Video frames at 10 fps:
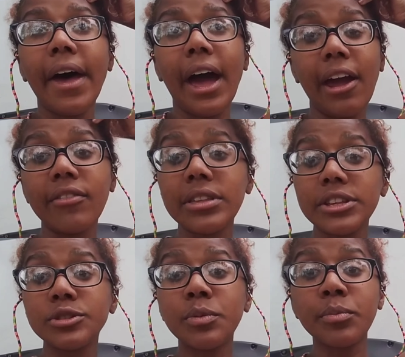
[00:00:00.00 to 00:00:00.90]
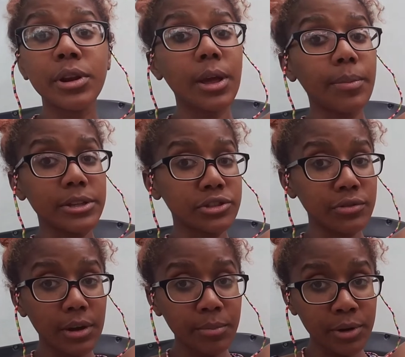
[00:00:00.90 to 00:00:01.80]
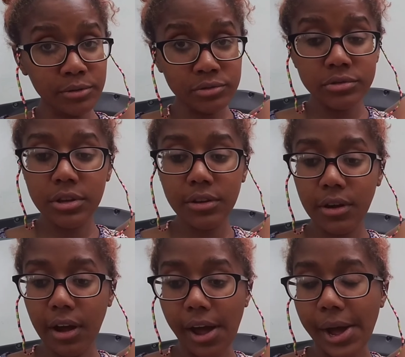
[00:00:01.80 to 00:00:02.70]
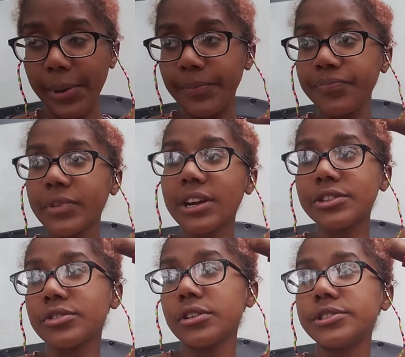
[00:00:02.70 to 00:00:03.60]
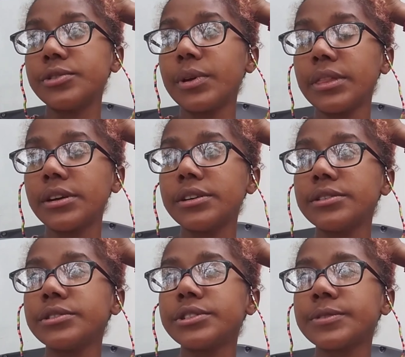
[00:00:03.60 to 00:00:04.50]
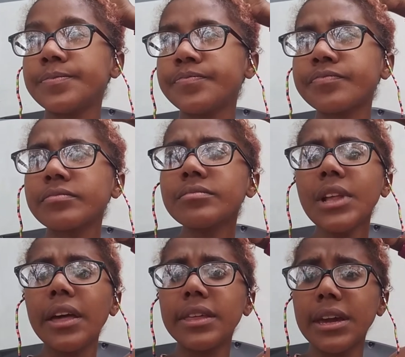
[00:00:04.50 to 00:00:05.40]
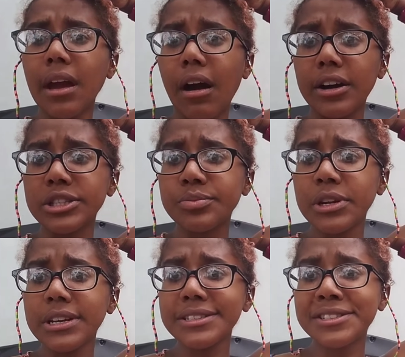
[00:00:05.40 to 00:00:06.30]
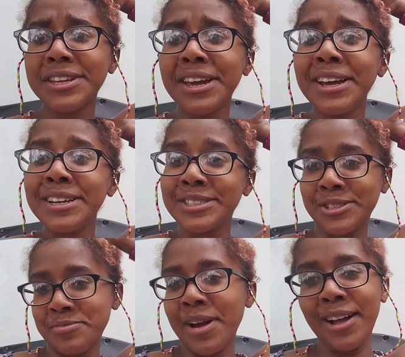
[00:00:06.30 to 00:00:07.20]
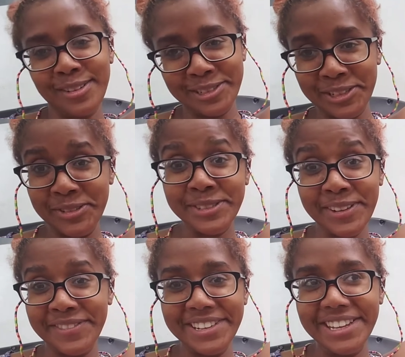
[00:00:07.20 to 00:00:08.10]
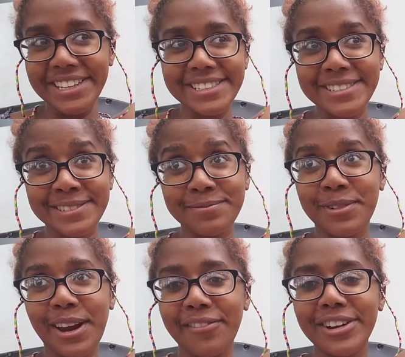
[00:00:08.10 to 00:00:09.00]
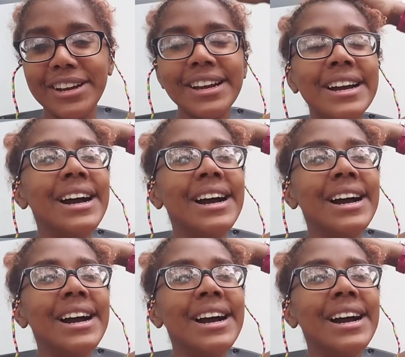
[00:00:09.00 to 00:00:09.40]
I've at least been putting up Instagram posts. Um, I started doing those in hot springs. So mile 270s, whatever.